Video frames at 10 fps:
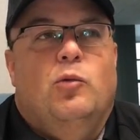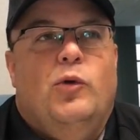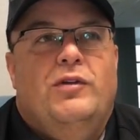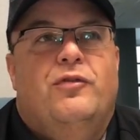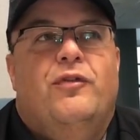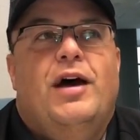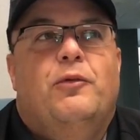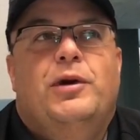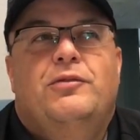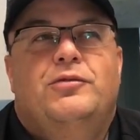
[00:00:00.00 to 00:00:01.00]
We
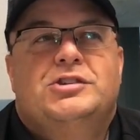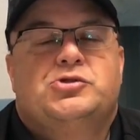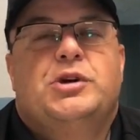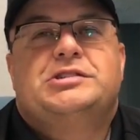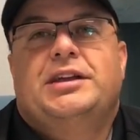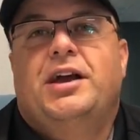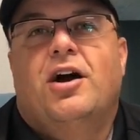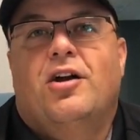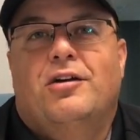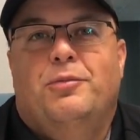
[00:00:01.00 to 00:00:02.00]
just recently
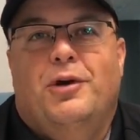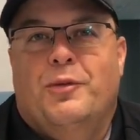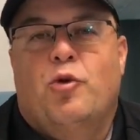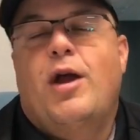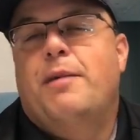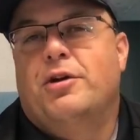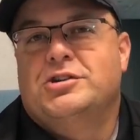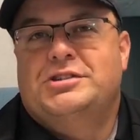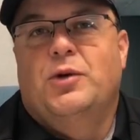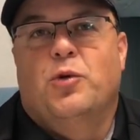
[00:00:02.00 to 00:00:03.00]
got our
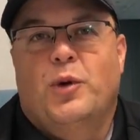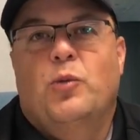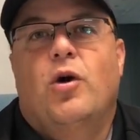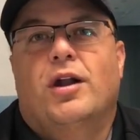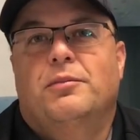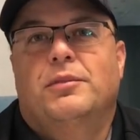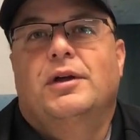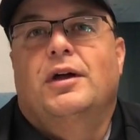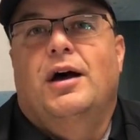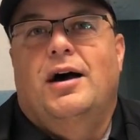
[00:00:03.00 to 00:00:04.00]
parameters set where we want them
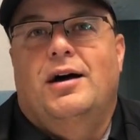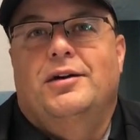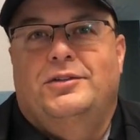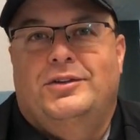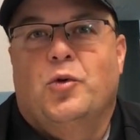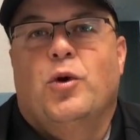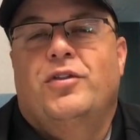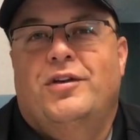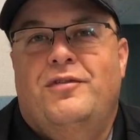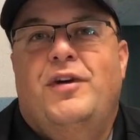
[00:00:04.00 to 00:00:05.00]
to where
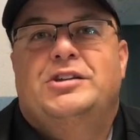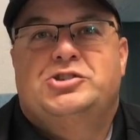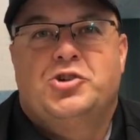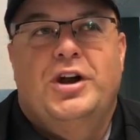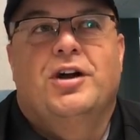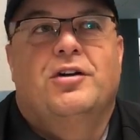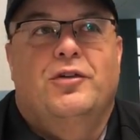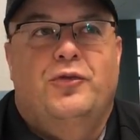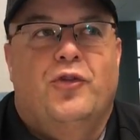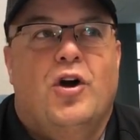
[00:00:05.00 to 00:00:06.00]
the events
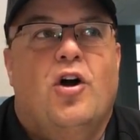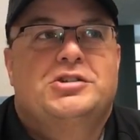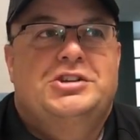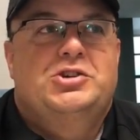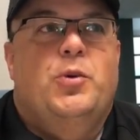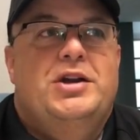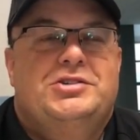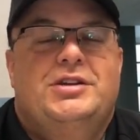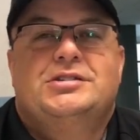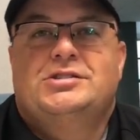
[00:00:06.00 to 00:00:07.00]
trigger for our
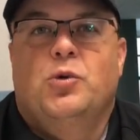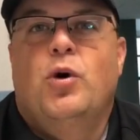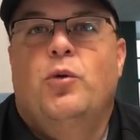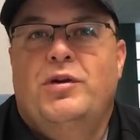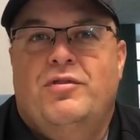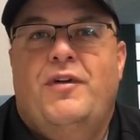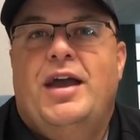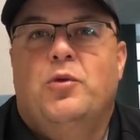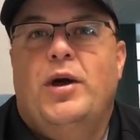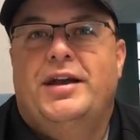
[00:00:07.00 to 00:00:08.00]
situation as to what we've
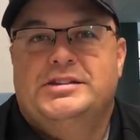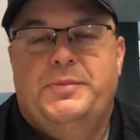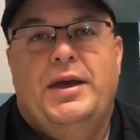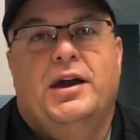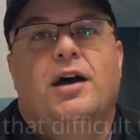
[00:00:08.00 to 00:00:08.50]
evaluated as being